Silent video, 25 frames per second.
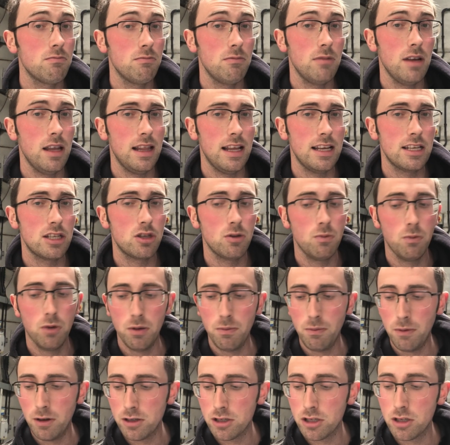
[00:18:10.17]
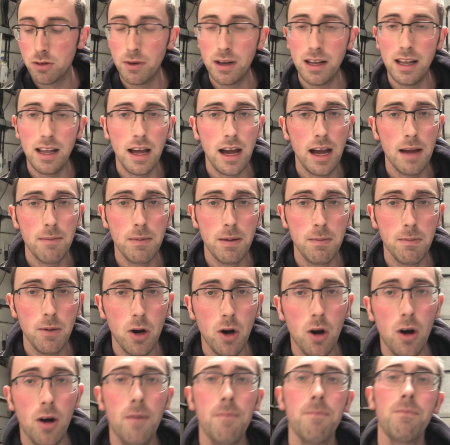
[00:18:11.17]
unless someone wants to enlighten me
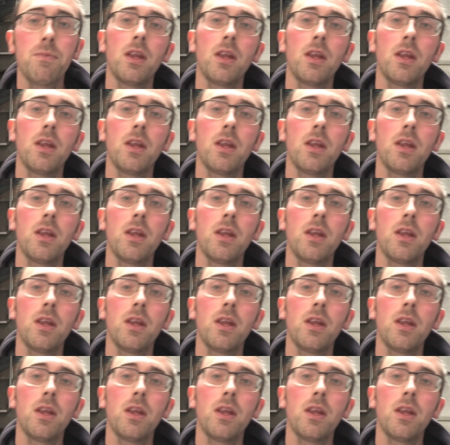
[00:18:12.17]
more.